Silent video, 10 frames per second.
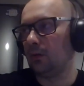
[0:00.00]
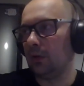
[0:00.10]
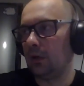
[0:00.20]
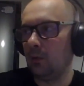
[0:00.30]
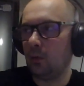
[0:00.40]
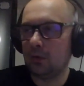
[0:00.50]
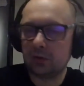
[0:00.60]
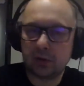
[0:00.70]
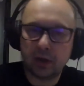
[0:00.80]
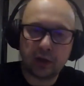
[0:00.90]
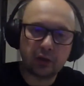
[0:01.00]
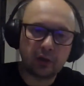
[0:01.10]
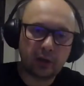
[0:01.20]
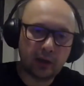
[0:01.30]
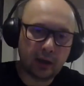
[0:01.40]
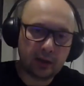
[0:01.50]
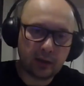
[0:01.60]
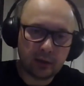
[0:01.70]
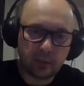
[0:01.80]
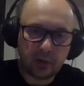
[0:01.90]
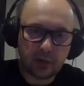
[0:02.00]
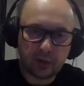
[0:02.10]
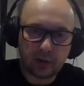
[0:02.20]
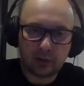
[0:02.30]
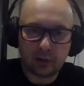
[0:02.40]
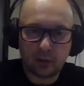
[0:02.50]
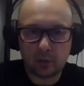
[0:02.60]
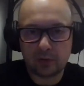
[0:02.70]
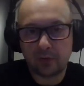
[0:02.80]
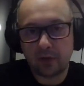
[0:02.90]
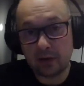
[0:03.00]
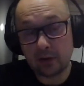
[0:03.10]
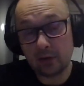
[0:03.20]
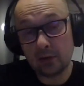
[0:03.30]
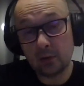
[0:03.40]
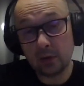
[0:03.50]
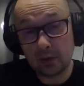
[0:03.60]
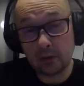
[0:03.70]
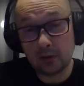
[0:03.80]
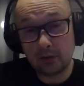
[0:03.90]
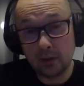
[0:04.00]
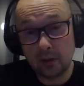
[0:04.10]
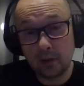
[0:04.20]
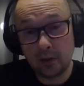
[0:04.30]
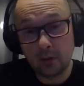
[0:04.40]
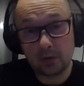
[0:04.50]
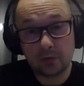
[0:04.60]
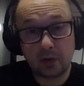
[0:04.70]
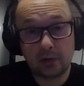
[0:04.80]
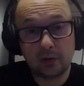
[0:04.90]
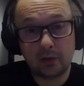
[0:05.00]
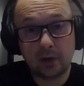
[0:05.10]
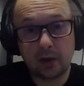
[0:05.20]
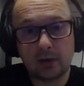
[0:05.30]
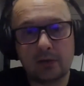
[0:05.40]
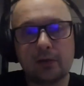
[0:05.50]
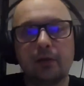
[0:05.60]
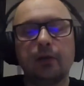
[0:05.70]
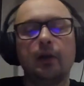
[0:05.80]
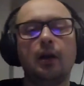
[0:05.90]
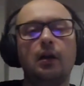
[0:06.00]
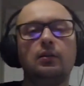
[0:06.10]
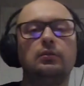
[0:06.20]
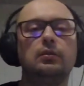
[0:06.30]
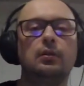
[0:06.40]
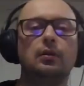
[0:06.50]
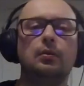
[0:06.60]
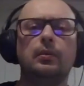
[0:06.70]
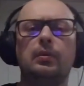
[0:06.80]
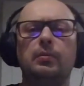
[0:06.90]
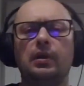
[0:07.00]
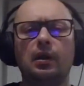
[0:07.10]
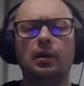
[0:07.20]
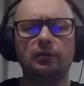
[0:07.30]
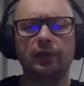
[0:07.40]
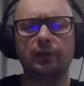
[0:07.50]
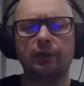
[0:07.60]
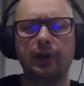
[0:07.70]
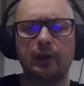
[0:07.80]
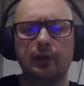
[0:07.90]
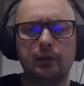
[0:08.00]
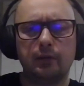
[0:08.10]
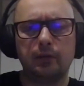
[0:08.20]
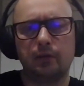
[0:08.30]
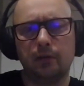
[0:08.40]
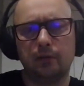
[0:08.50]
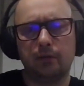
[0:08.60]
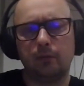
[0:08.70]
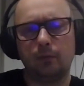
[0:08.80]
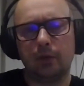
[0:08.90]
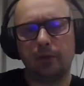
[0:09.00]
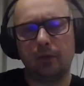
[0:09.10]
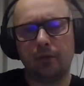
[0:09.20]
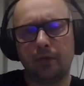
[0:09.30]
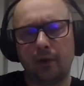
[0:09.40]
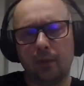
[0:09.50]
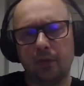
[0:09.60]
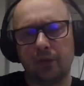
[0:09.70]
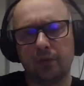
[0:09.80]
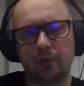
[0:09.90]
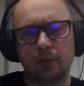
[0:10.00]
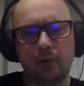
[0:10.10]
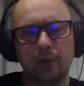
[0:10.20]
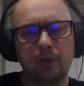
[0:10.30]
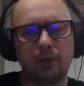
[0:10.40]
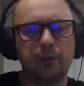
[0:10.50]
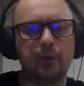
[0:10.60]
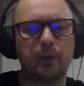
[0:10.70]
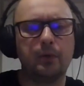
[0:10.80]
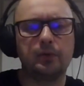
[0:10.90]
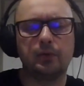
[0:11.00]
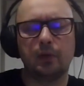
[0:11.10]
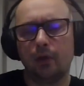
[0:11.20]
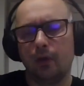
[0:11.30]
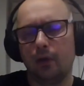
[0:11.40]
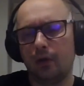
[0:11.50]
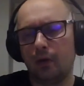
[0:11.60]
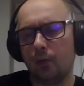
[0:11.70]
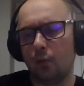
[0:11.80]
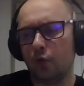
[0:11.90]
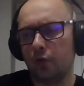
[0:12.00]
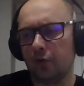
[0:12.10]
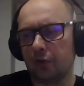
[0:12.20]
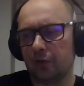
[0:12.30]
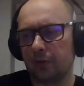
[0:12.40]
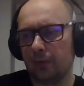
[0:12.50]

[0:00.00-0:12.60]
He was actually at that period, he was fighting Sweden. He was fighting against the Karl or maybe Carol the Great, uh, one of your famous one of your famous uh, monarchs.